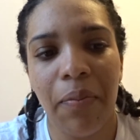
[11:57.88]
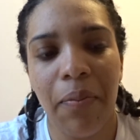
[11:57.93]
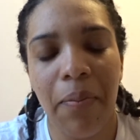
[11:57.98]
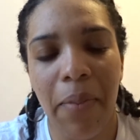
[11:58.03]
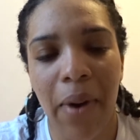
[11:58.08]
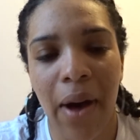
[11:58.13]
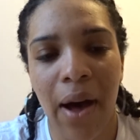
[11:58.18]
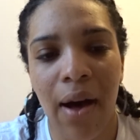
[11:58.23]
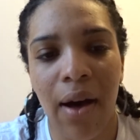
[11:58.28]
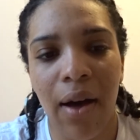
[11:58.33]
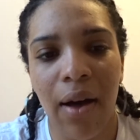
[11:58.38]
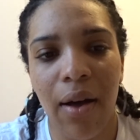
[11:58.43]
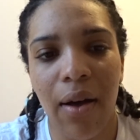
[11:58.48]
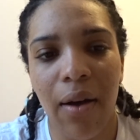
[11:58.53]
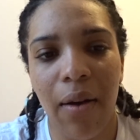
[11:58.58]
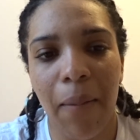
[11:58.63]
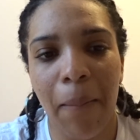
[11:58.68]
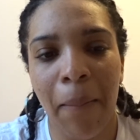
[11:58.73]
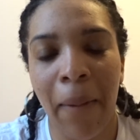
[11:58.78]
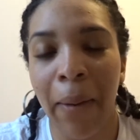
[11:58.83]
but
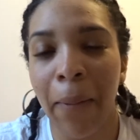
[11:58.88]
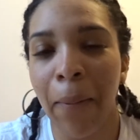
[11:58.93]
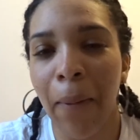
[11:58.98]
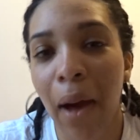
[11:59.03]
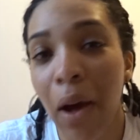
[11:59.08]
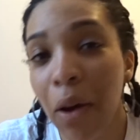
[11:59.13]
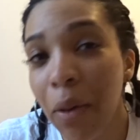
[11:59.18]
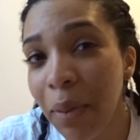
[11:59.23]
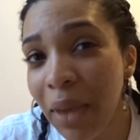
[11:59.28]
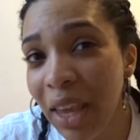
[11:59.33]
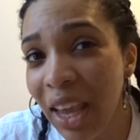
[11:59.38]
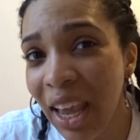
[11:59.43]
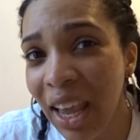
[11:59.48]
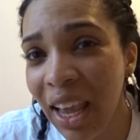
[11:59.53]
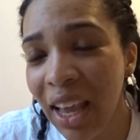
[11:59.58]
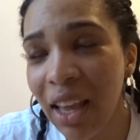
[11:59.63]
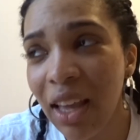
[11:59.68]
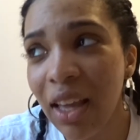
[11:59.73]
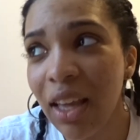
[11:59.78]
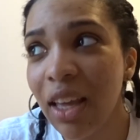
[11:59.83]
my
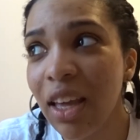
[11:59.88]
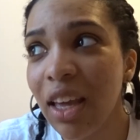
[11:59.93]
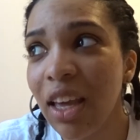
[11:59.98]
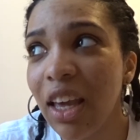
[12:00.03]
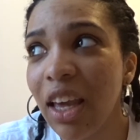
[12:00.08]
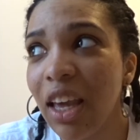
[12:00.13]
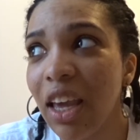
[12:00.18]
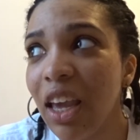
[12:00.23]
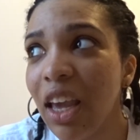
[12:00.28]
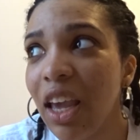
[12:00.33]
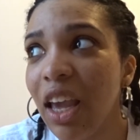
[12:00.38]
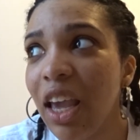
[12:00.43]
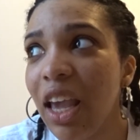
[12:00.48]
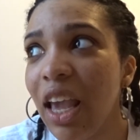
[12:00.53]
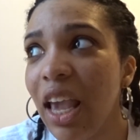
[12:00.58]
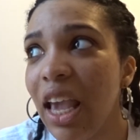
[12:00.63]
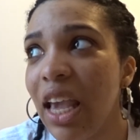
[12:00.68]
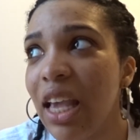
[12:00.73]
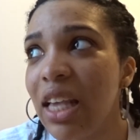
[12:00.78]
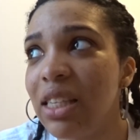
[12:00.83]
well-being
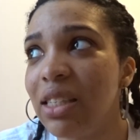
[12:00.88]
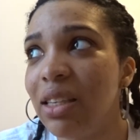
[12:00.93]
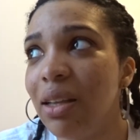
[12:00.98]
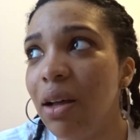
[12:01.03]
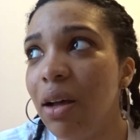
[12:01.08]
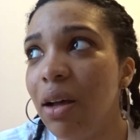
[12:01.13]
is